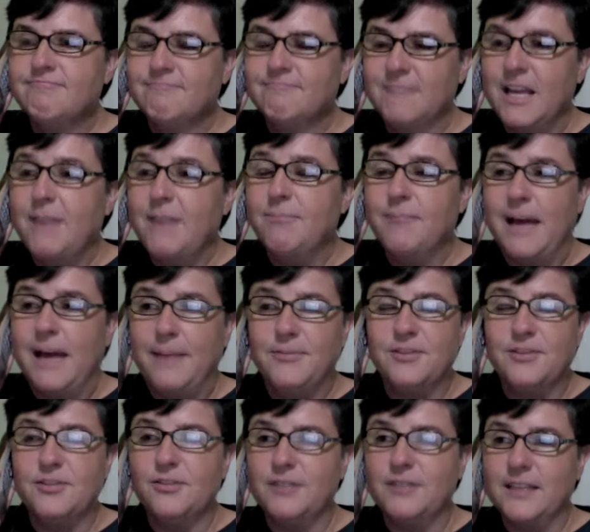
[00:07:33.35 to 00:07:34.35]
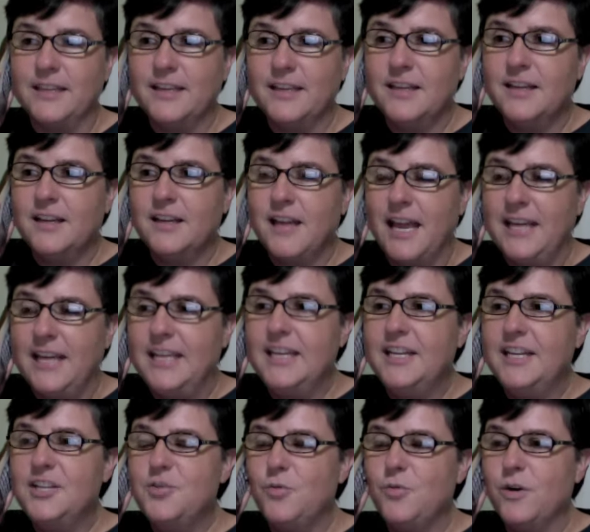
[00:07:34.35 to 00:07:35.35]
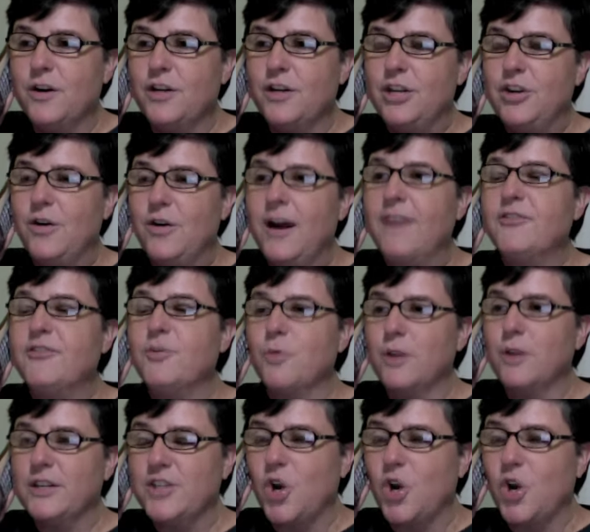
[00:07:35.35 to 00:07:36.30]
Yep, absolutely. And getting to where you don't have to work as